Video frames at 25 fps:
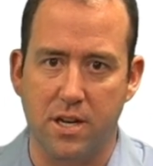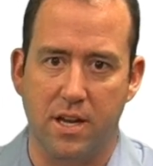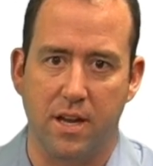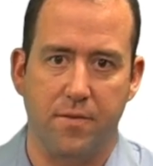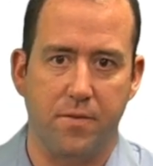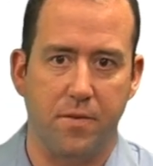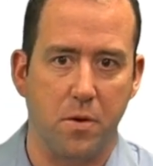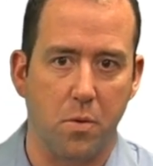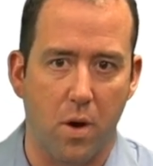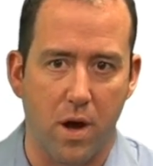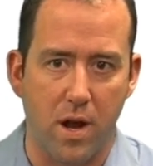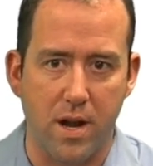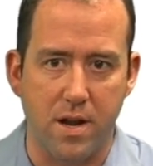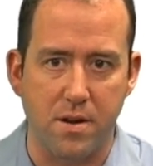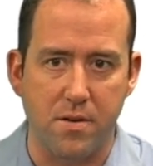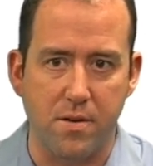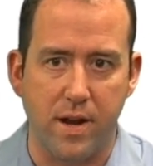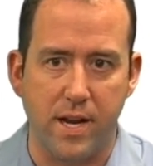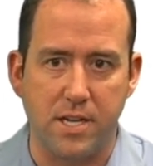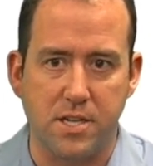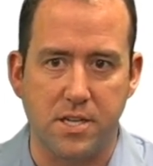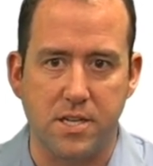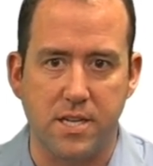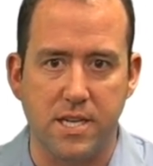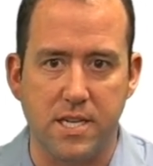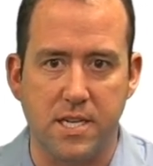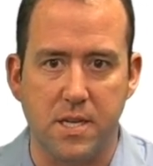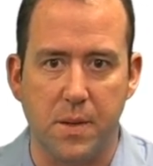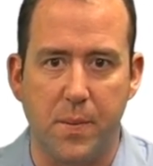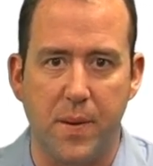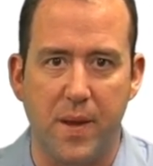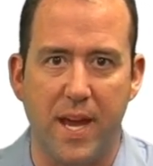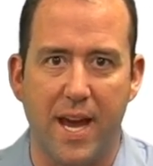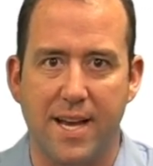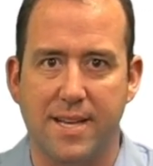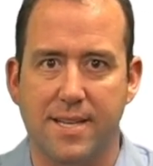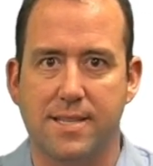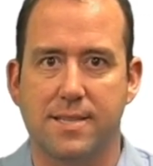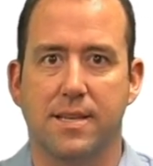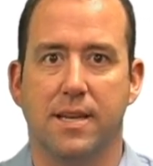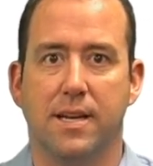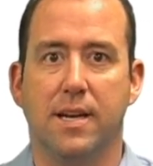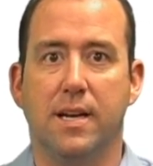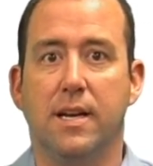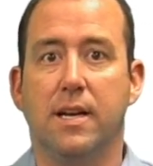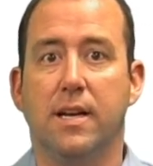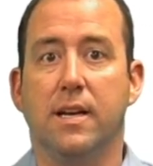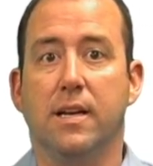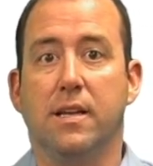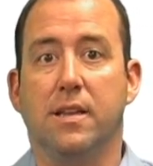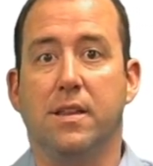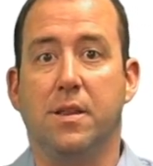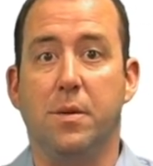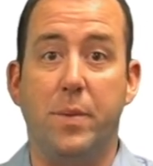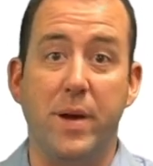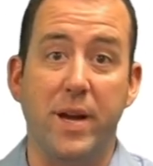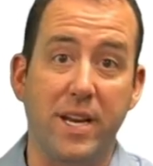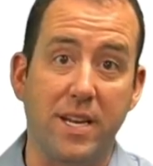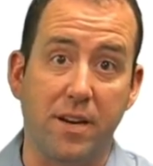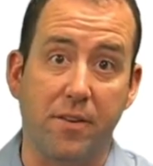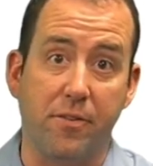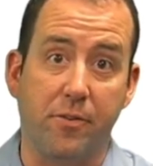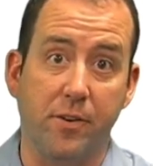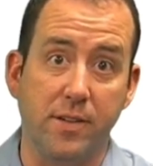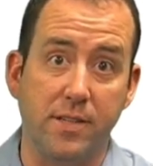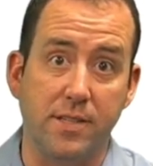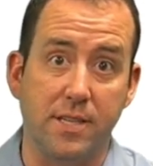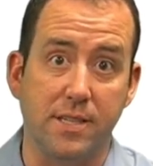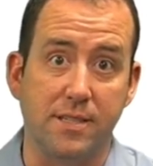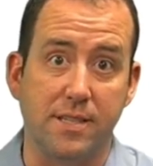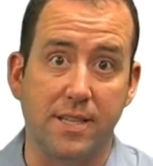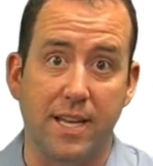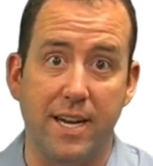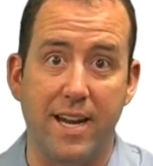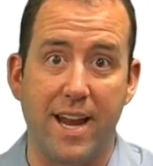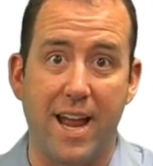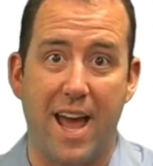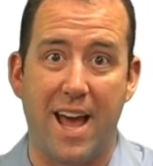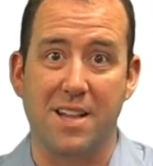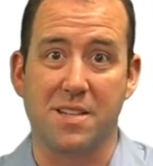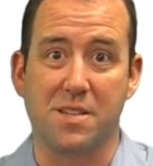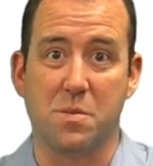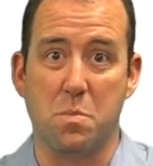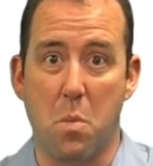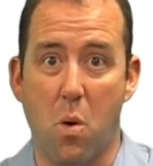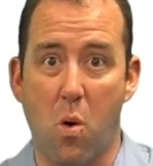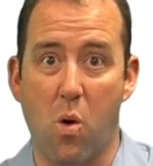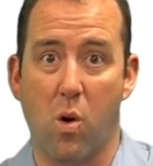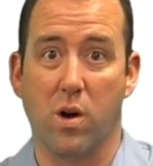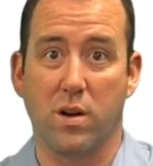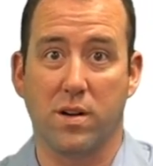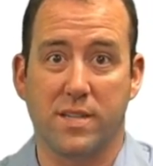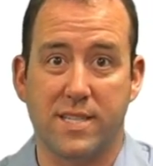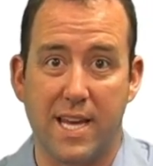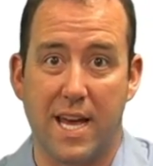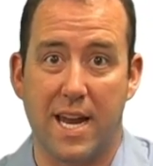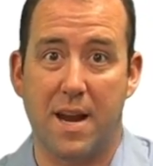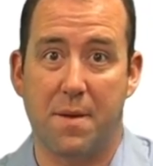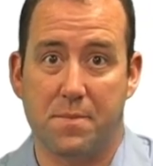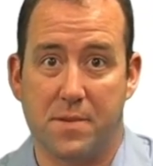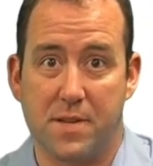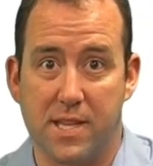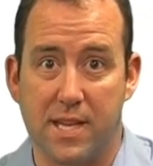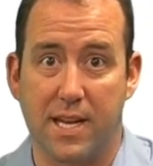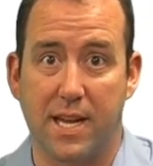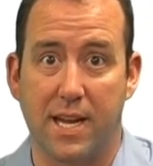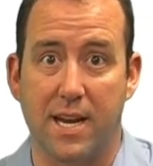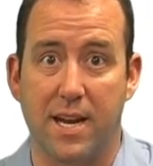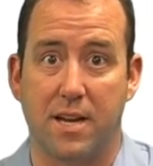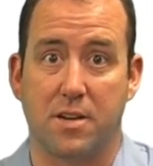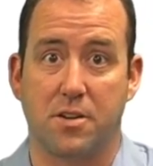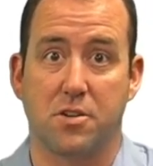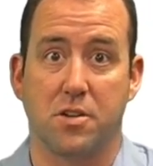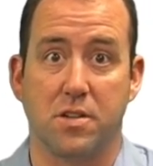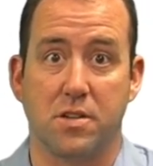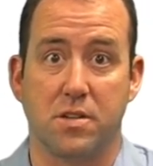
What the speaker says: If you want to do HTTPS, the big difference is that it adds more setup to the connection.